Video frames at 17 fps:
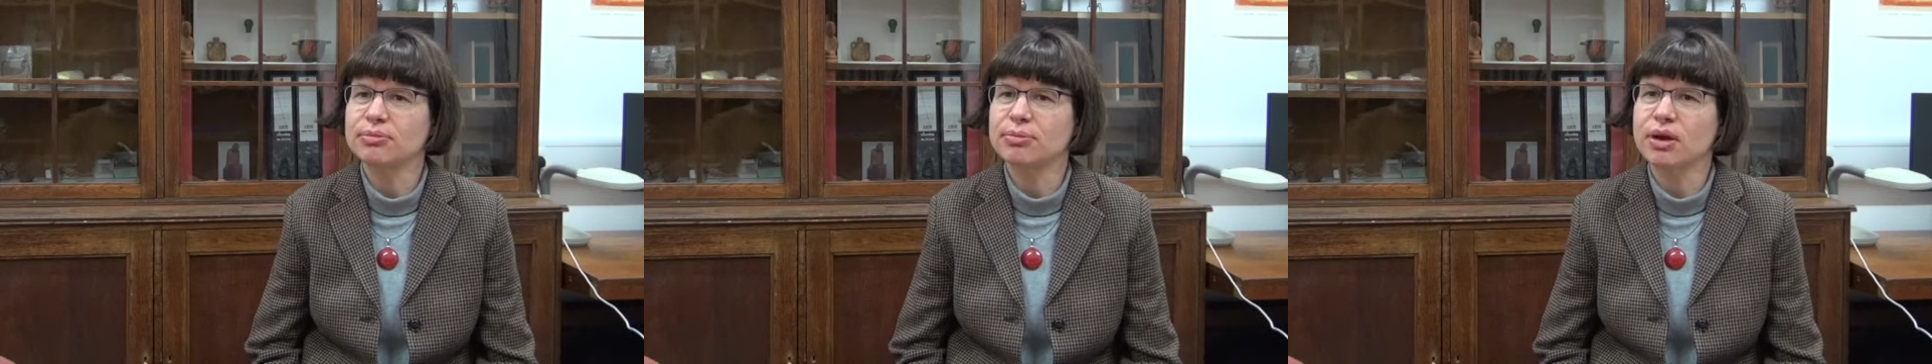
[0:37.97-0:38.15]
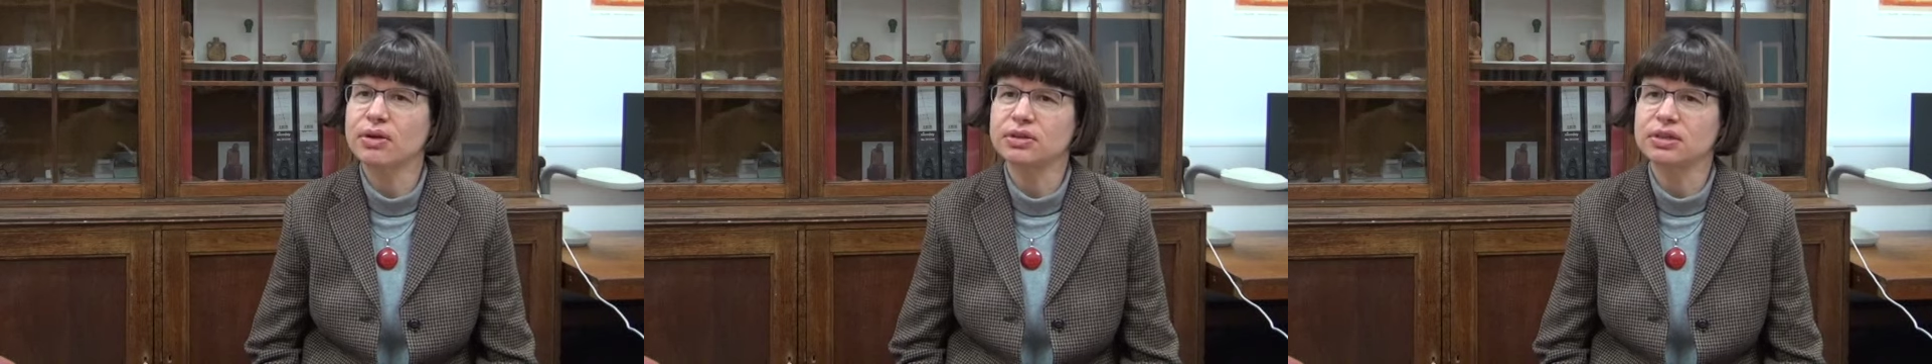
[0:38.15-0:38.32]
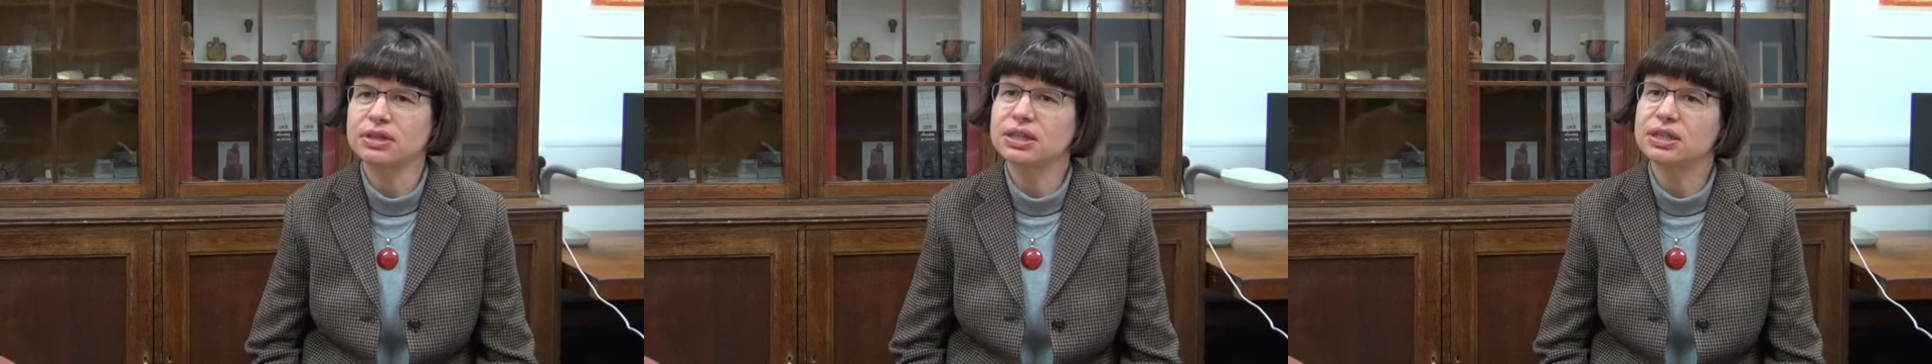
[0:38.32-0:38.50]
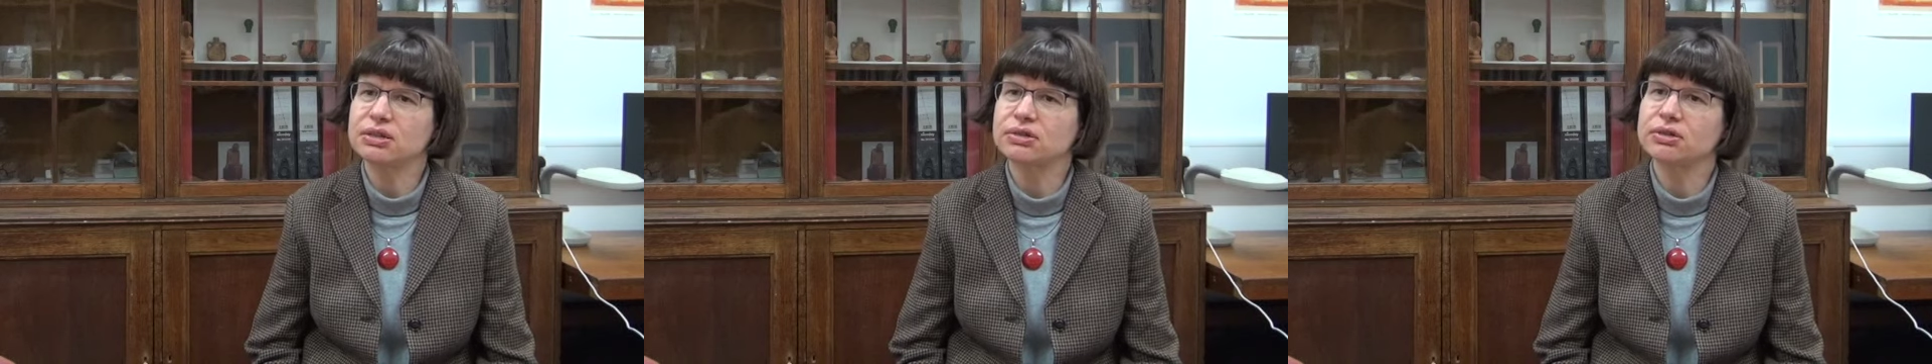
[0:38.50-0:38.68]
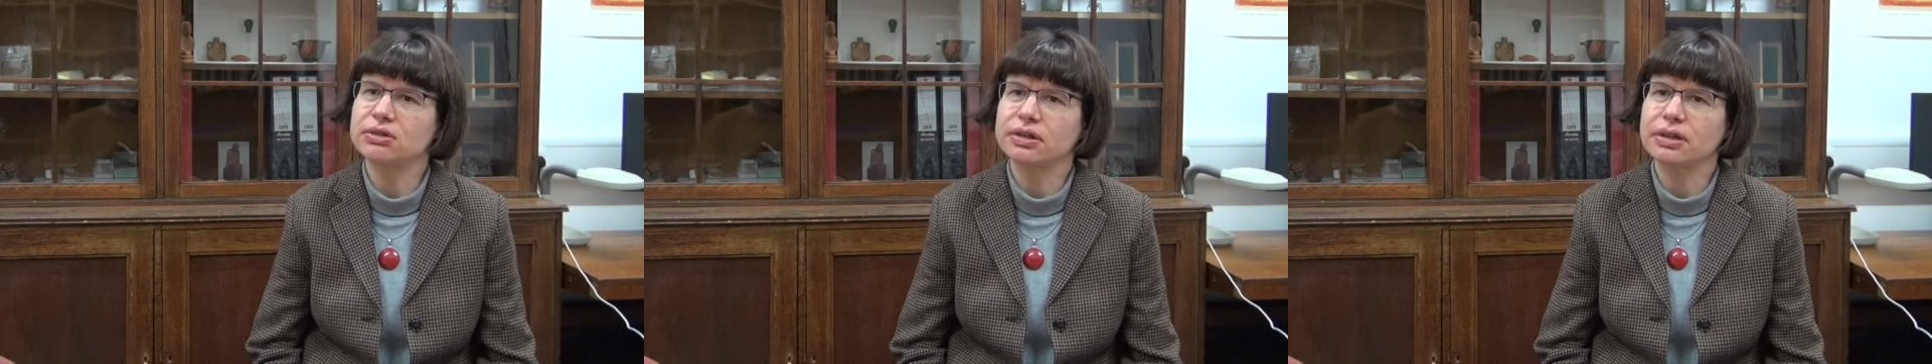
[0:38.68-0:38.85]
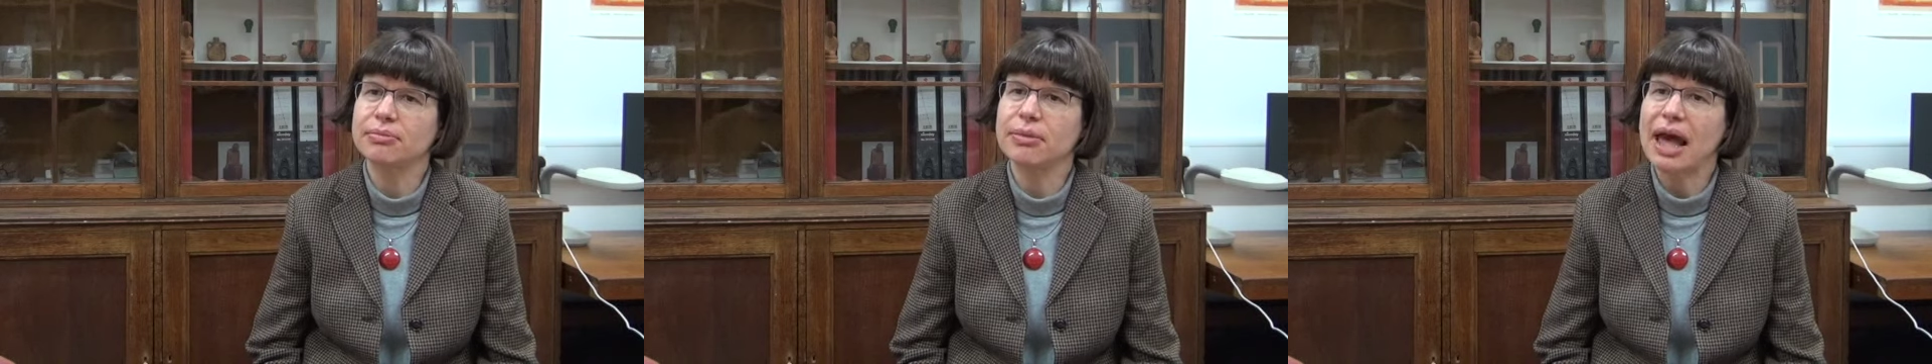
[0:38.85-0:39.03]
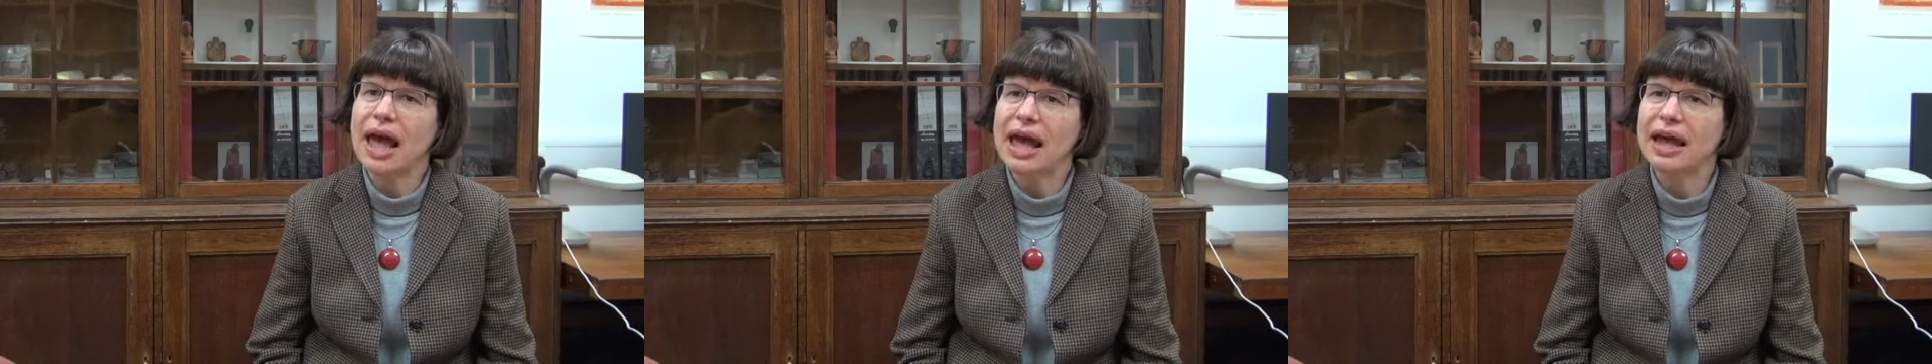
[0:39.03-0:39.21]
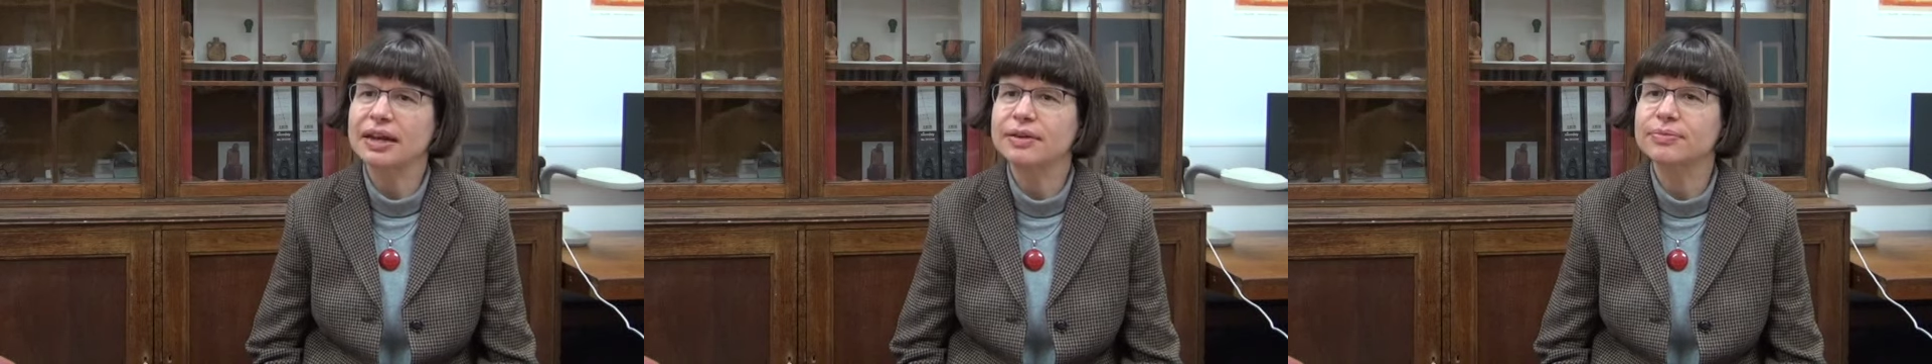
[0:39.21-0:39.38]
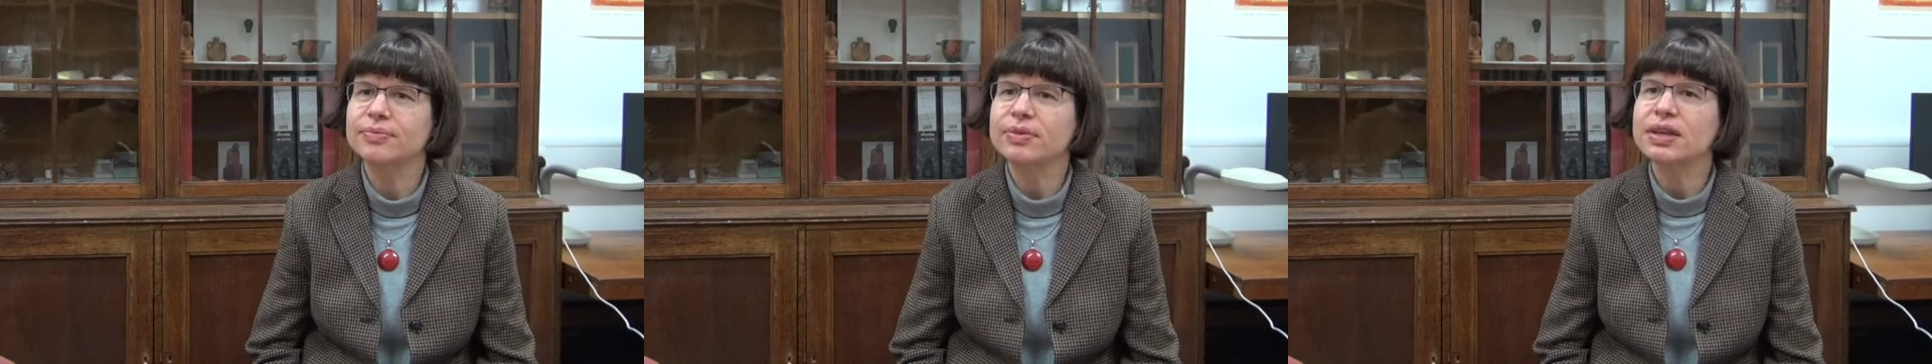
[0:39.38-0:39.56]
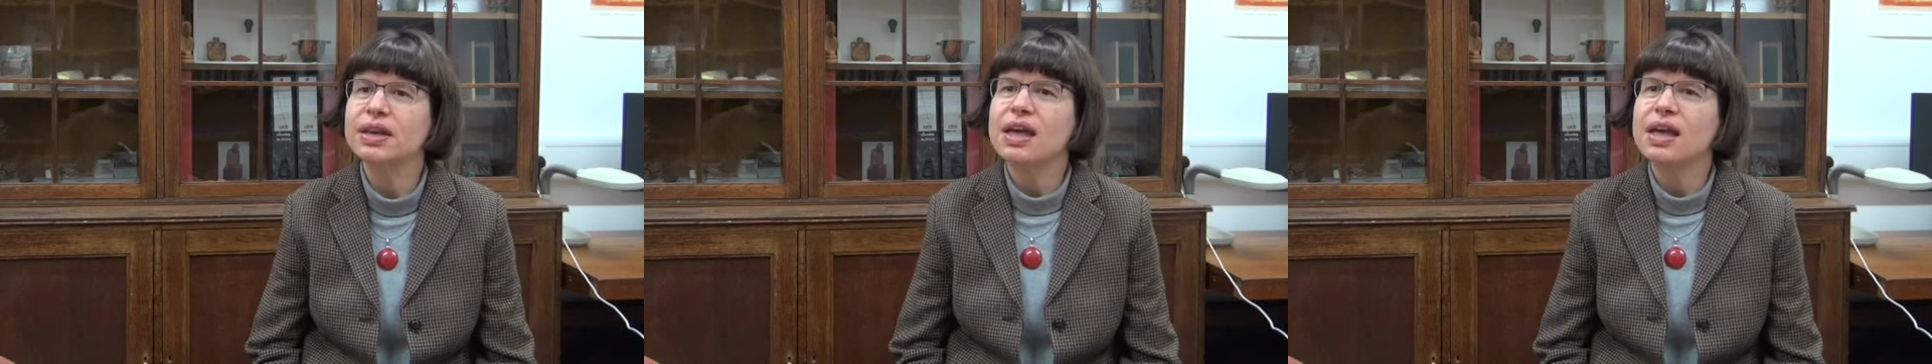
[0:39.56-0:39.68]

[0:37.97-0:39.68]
about Cicero the man.